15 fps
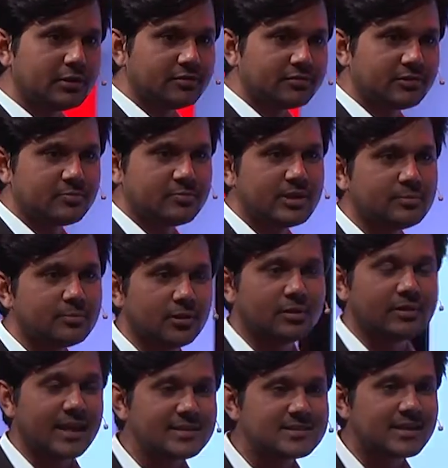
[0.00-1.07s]
of the people,
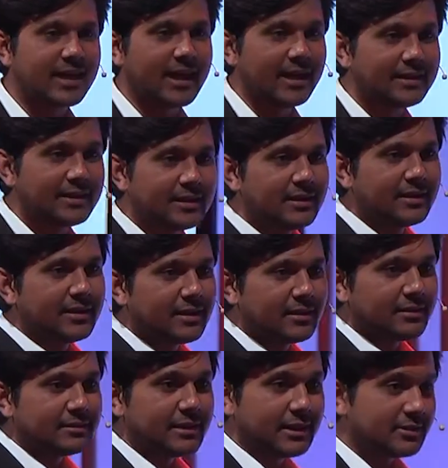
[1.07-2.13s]
they said
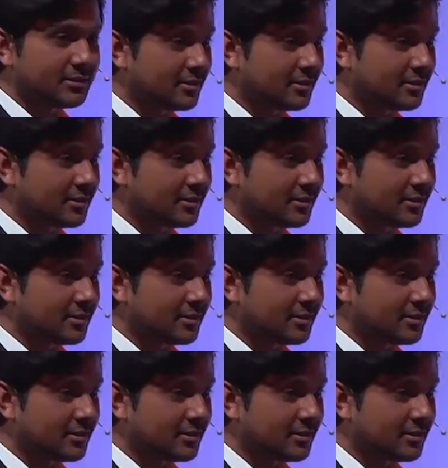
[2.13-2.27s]
that